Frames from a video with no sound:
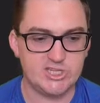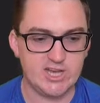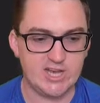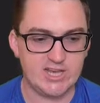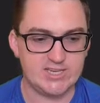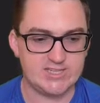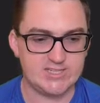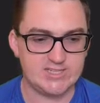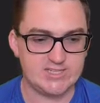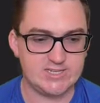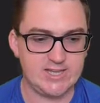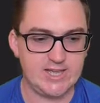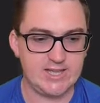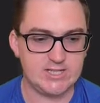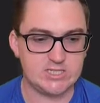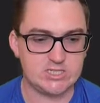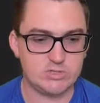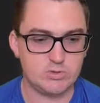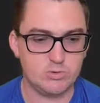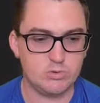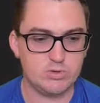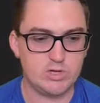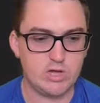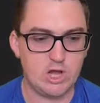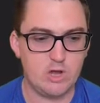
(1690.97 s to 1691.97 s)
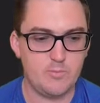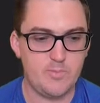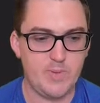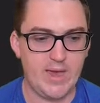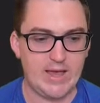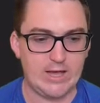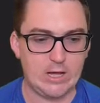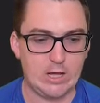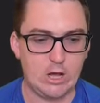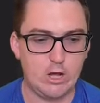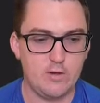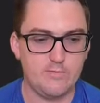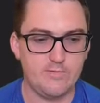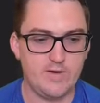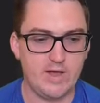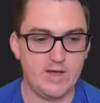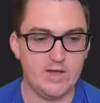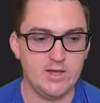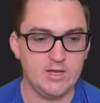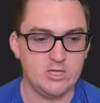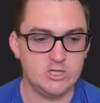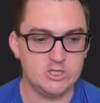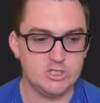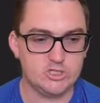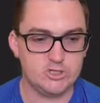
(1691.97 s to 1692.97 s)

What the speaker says: just yet, so we'll go back over